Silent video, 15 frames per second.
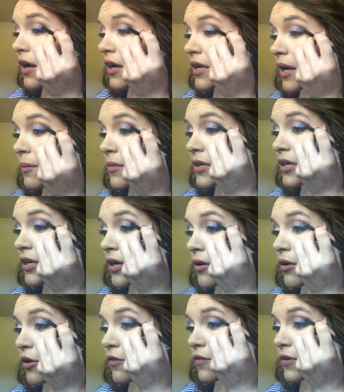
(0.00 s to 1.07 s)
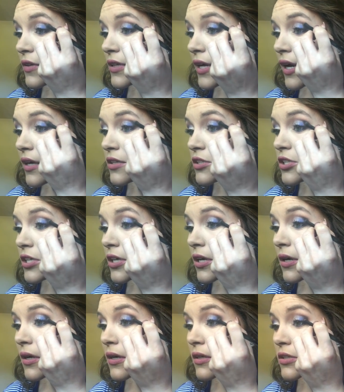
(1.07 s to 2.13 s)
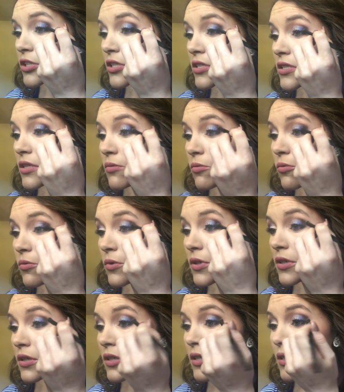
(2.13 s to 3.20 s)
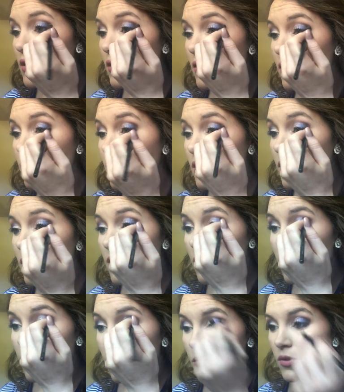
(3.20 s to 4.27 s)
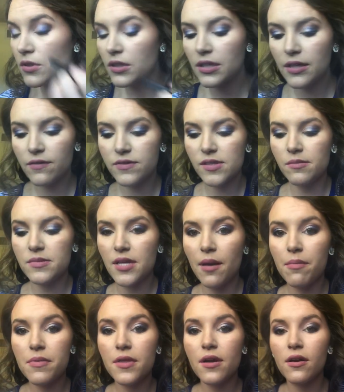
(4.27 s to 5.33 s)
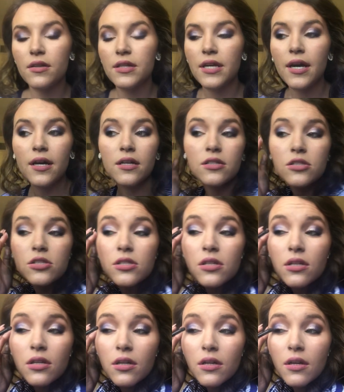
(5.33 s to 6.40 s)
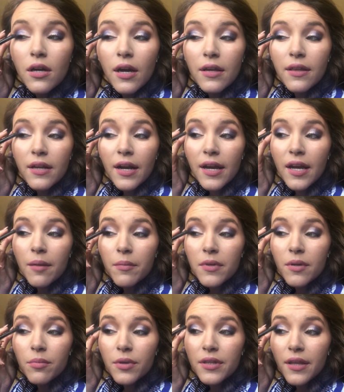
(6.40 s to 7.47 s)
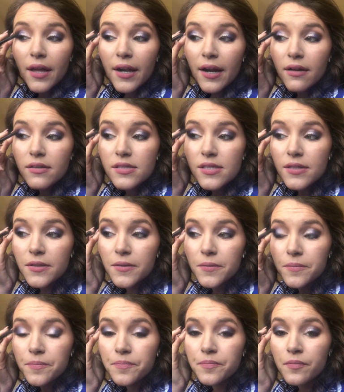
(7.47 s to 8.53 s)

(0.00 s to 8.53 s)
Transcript: And I'm going to go over the edge here just to really, really give some depth there on the edge. And then I am going to blend that out too.